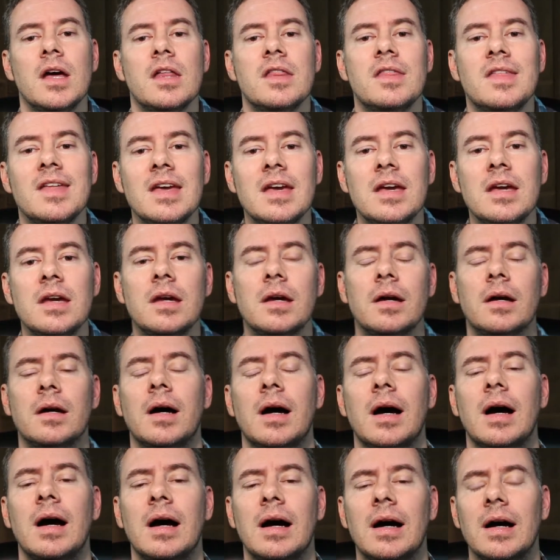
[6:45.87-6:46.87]
the
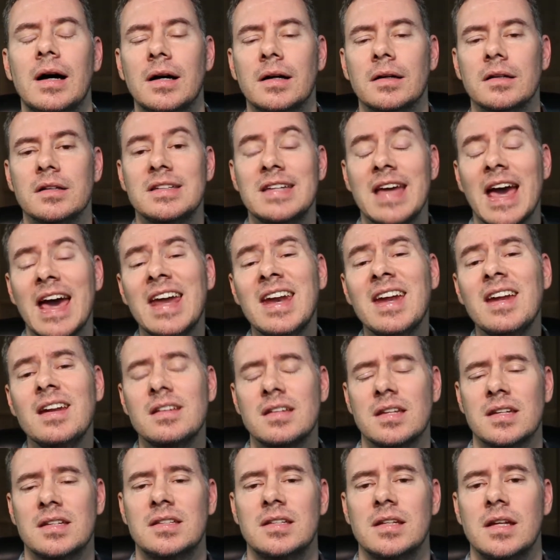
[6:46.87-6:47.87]
tenant
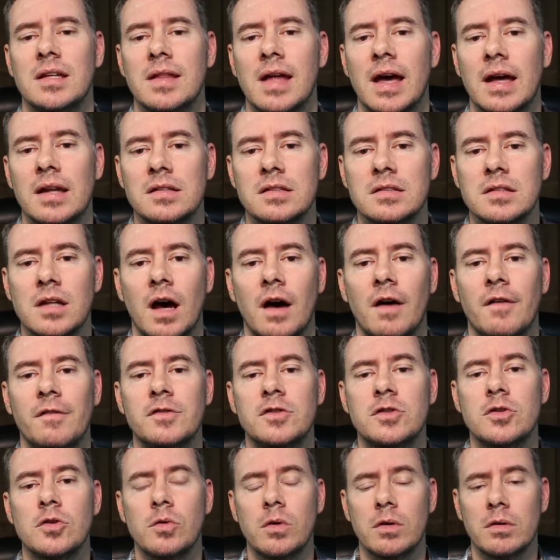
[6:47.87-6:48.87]
to see that stuff,
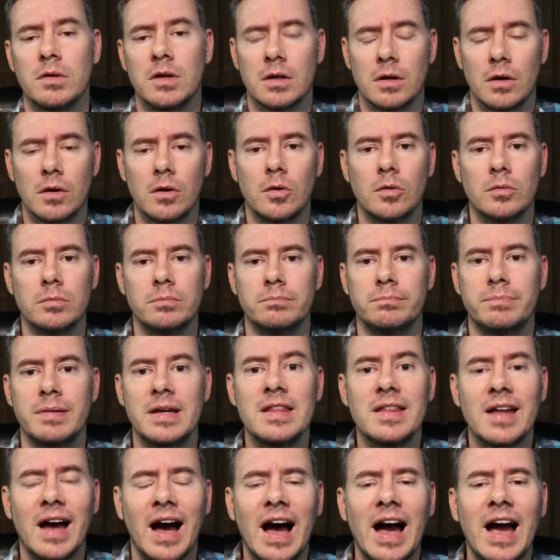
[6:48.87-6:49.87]
to, you know,
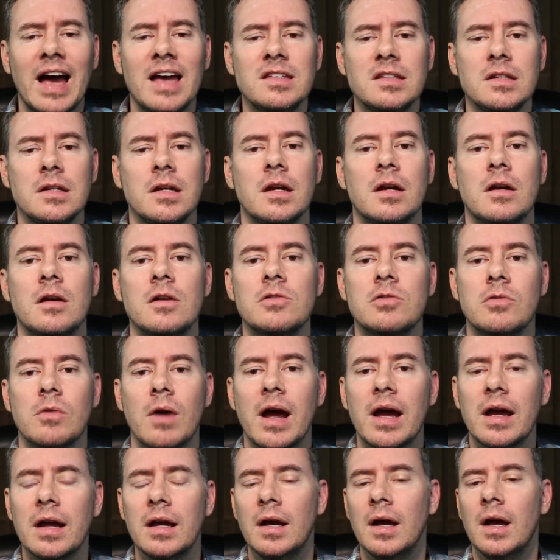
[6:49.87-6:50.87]
be the eyes and ears,
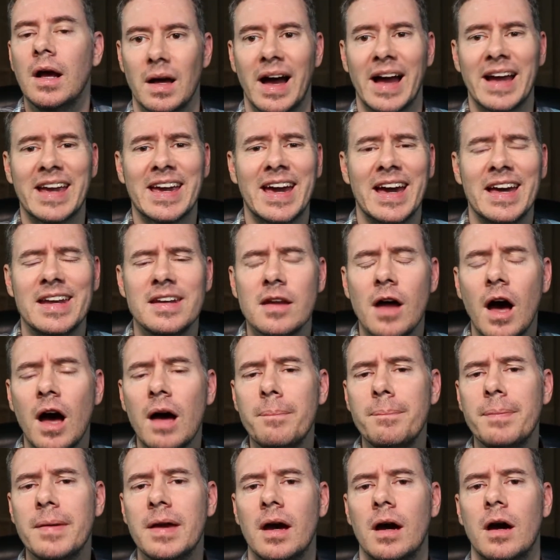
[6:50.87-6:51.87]
right? I
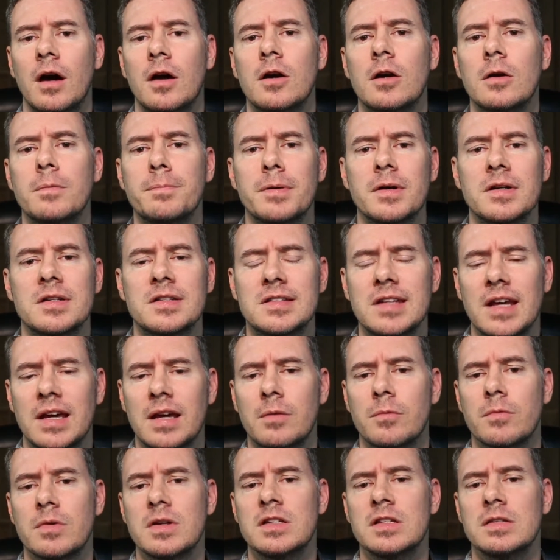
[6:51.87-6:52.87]
cannot be
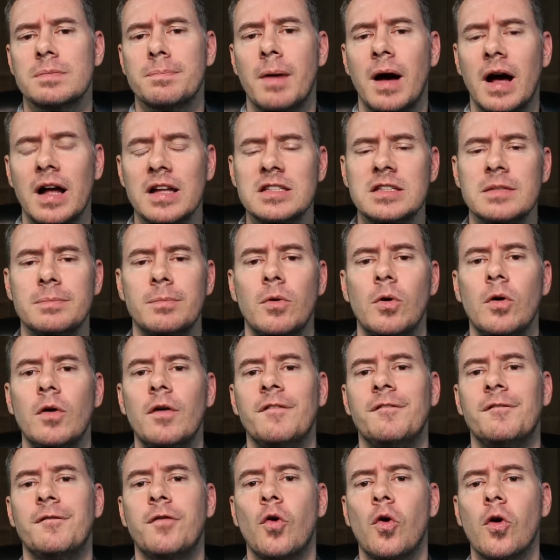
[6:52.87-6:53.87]
100%
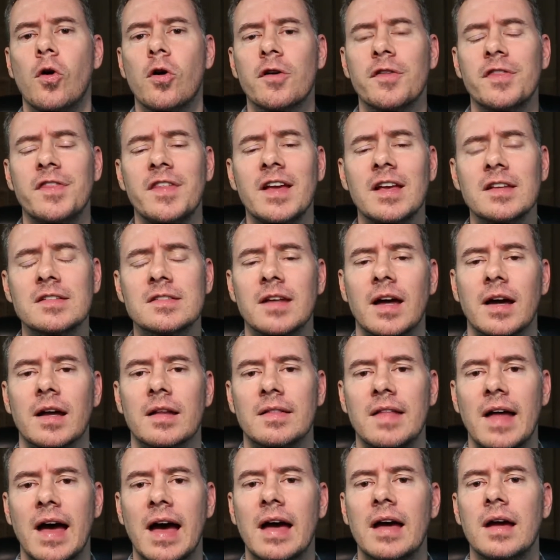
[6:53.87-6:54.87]
responsible for things
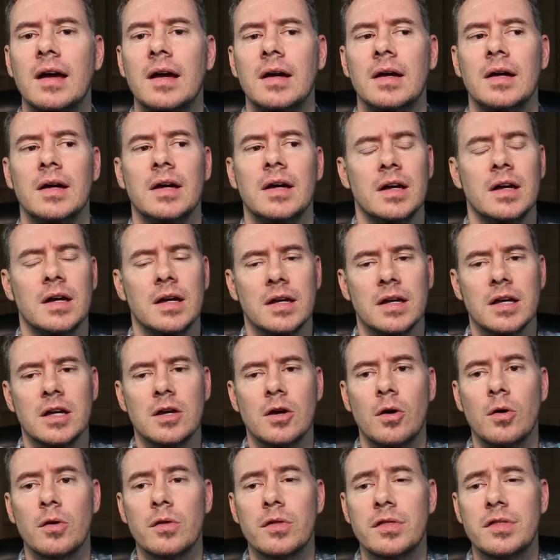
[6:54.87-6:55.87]
like that. You
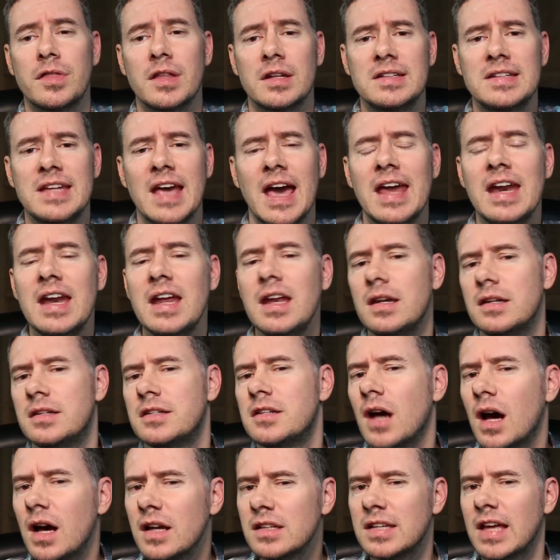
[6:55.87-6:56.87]
know, the tenant
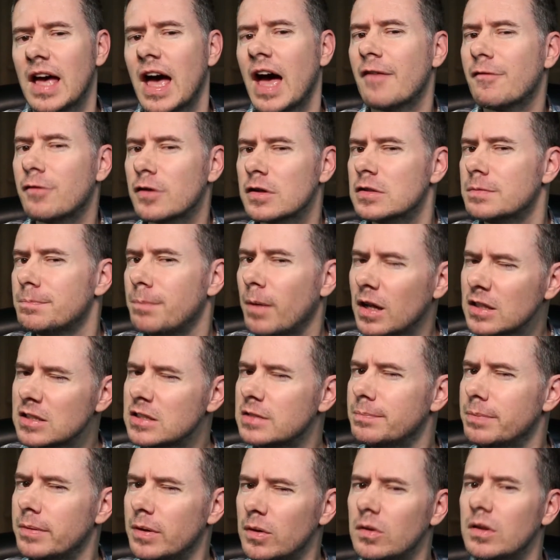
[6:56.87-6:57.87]
does have
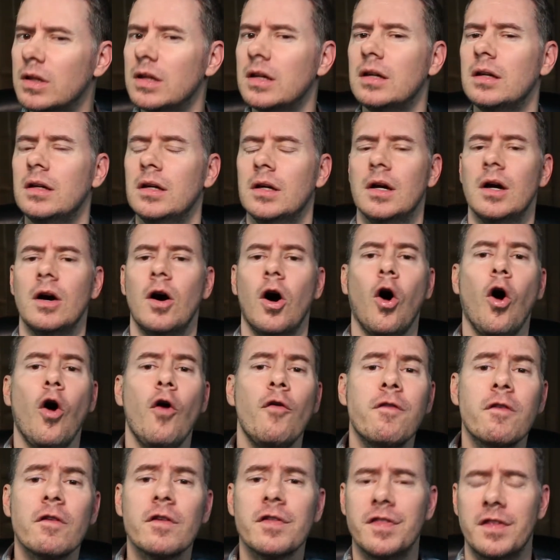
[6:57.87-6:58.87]
responsibility
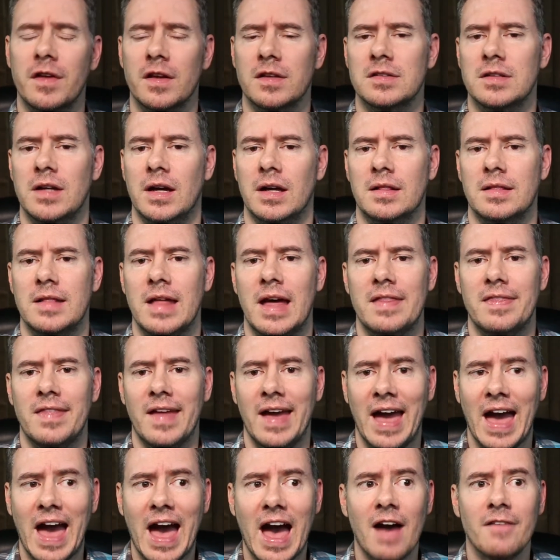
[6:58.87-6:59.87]
over things like that.
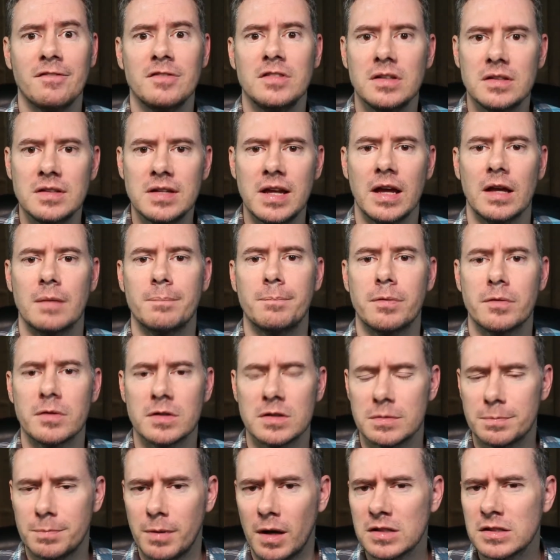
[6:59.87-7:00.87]
They have to take
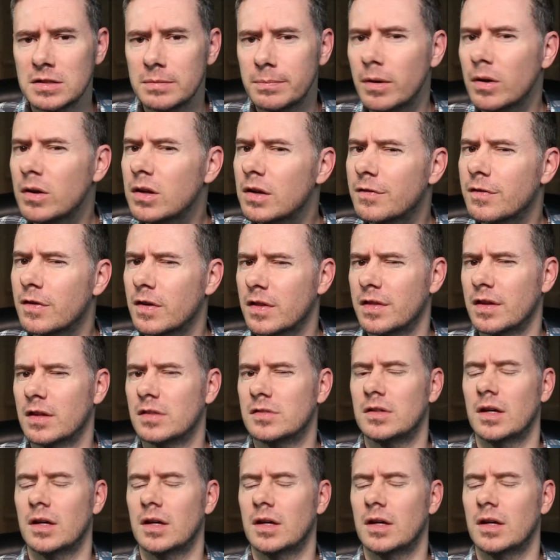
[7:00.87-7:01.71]
responsibility for things